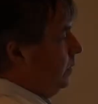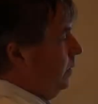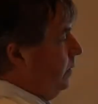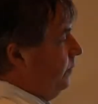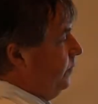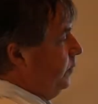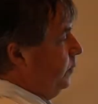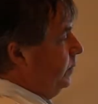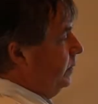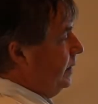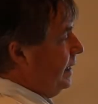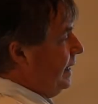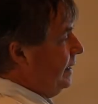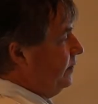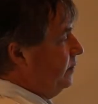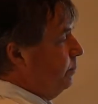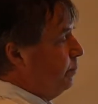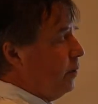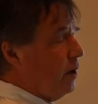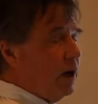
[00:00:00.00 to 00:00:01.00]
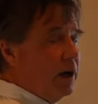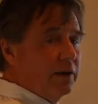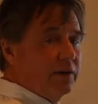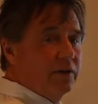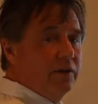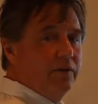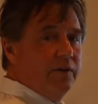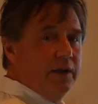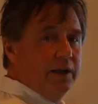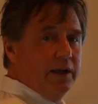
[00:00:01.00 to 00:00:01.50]
If you would like to pause
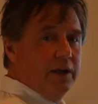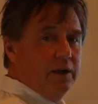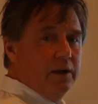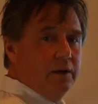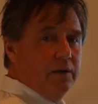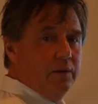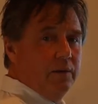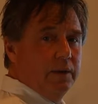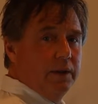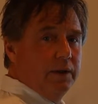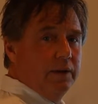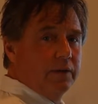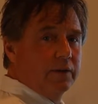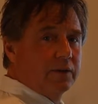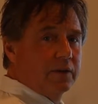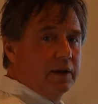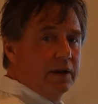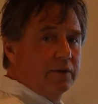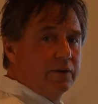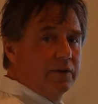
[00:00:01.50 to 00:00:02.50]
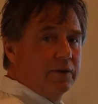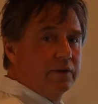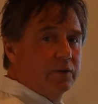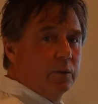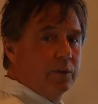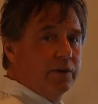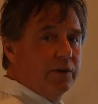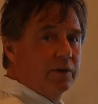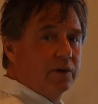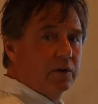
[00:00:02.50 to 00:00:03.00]
the video and discuss this
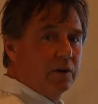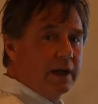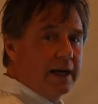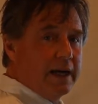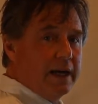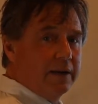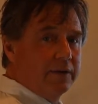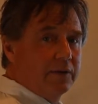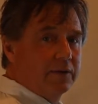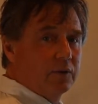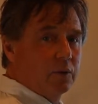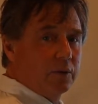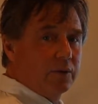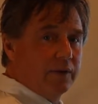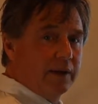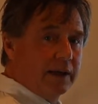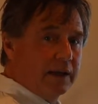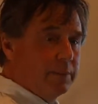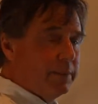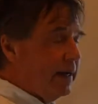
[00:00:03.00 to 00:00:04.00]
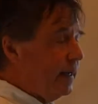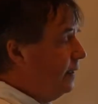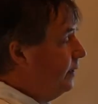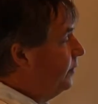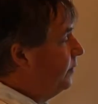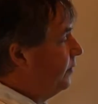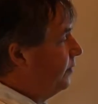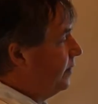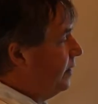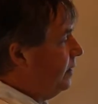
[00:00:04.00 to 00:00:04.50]
with your class or think about it
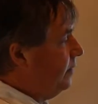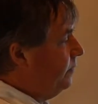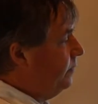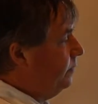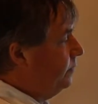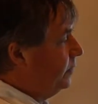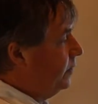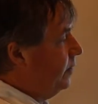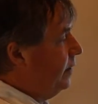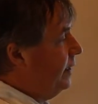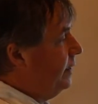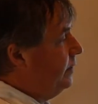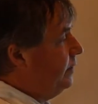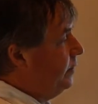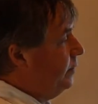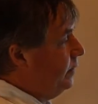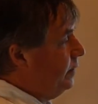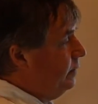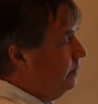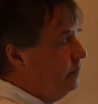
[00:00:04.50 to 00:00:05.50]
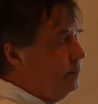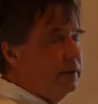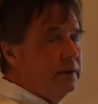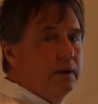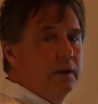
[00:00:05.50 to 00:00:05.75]
yourself, go ahead and do it.